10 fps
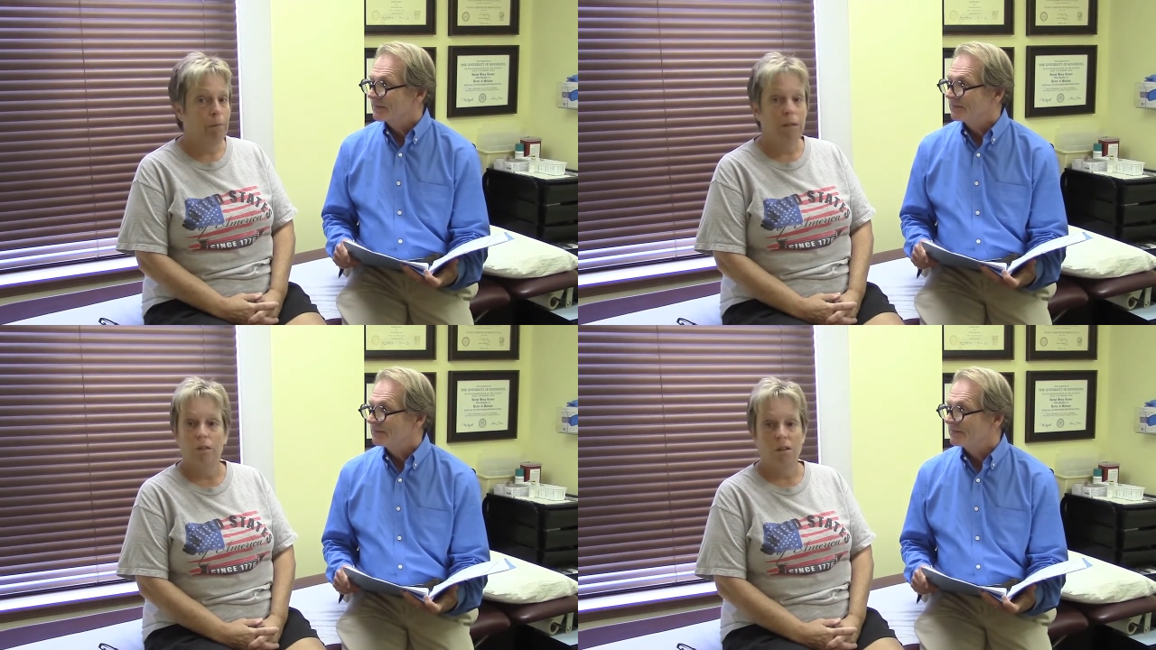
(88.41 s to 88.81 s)
Speaker 1: It
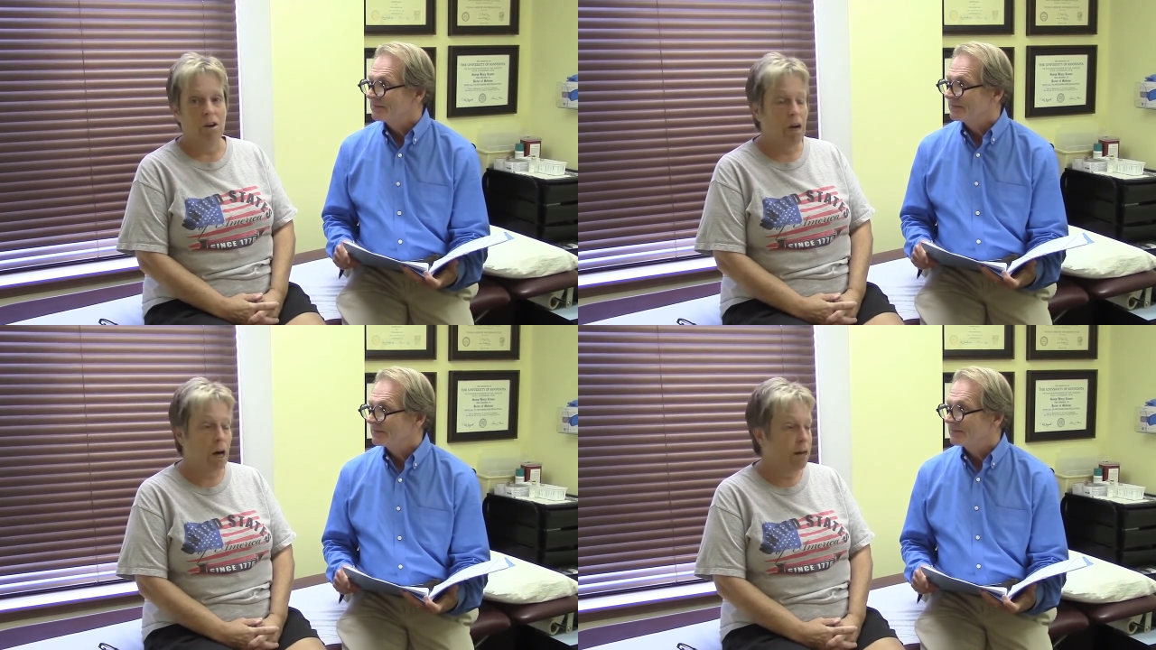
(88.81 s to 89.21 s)
beats the
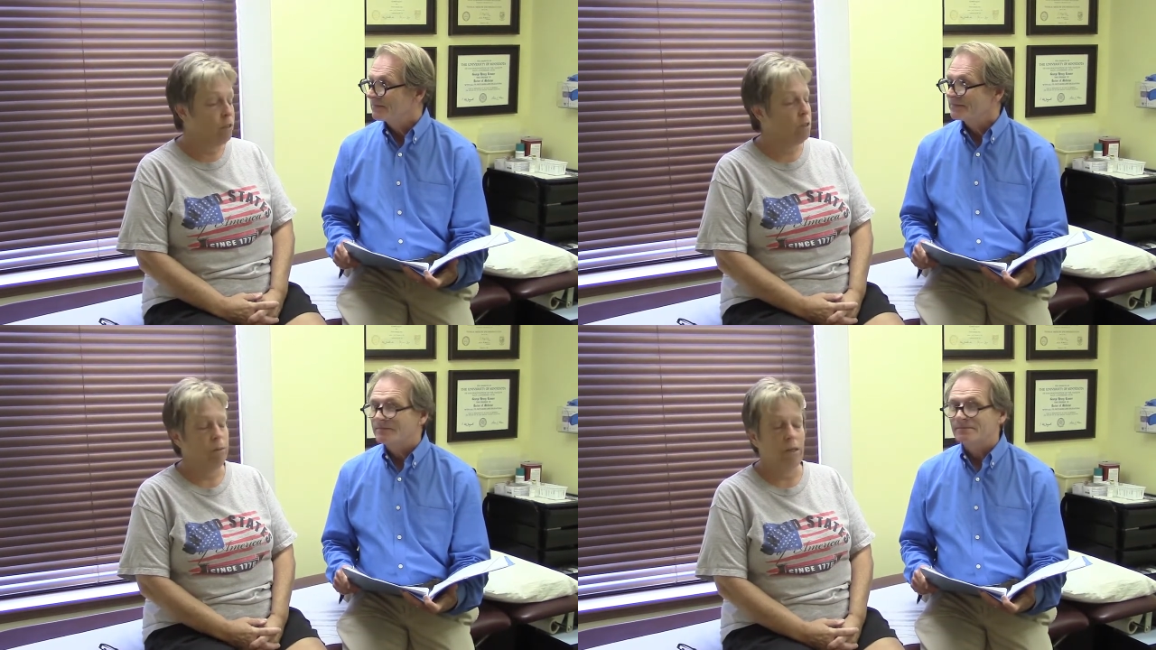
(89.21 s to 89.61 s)

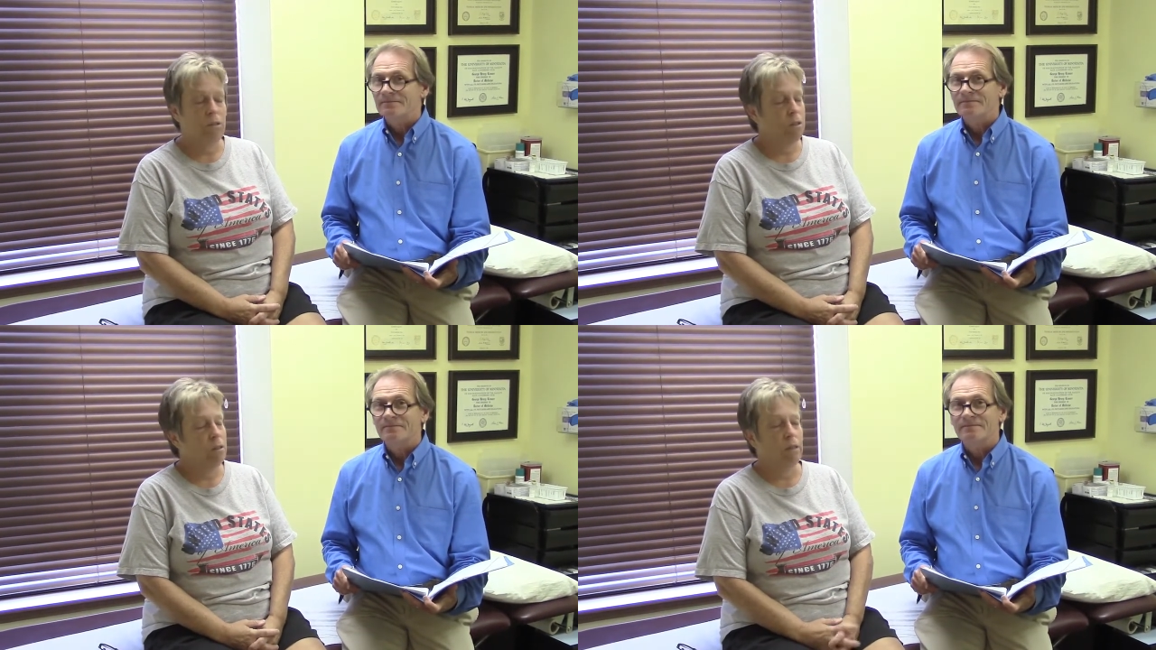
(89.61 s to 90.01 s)
narcotics. It
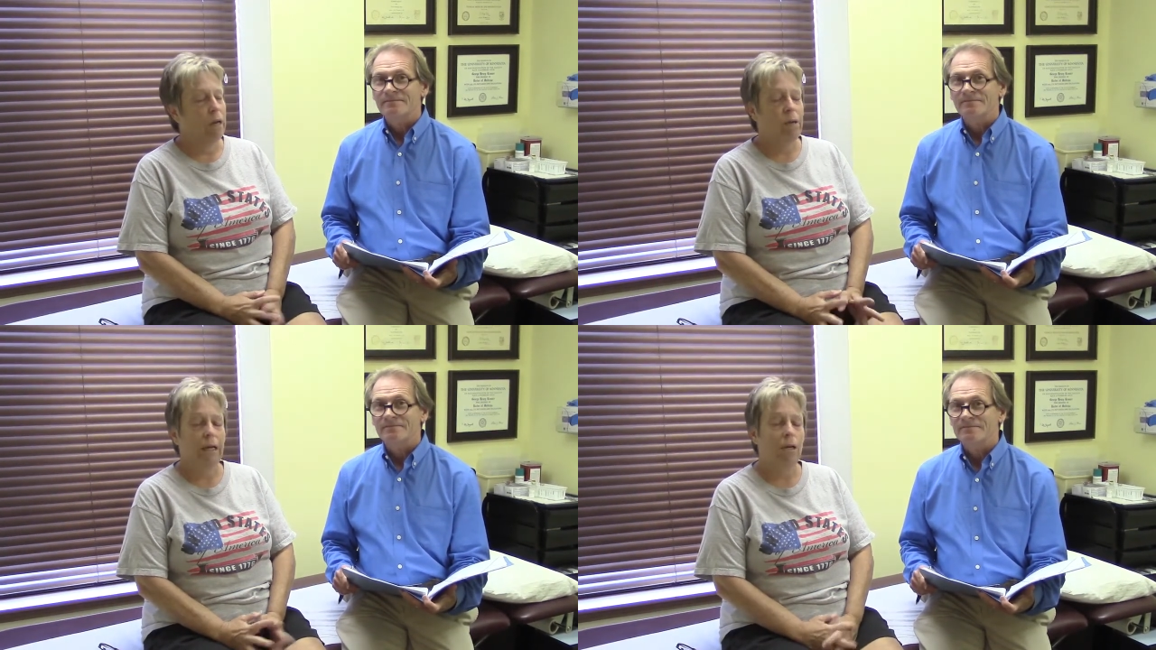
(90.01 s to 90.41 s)
beats
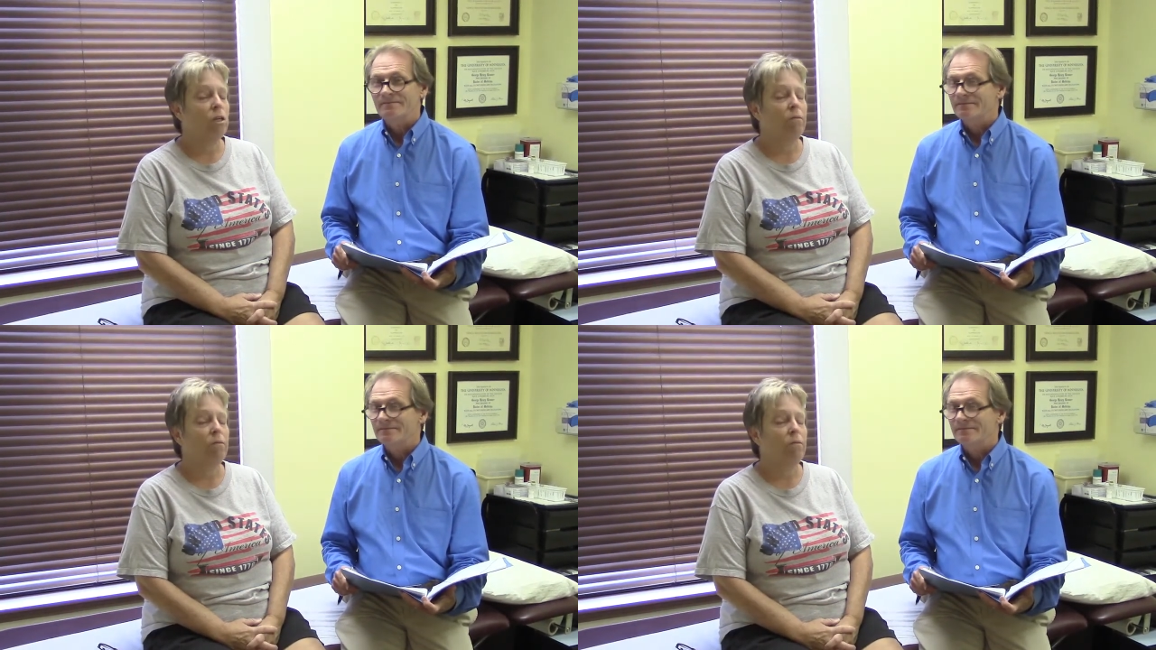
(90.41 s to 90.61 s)
everything else I've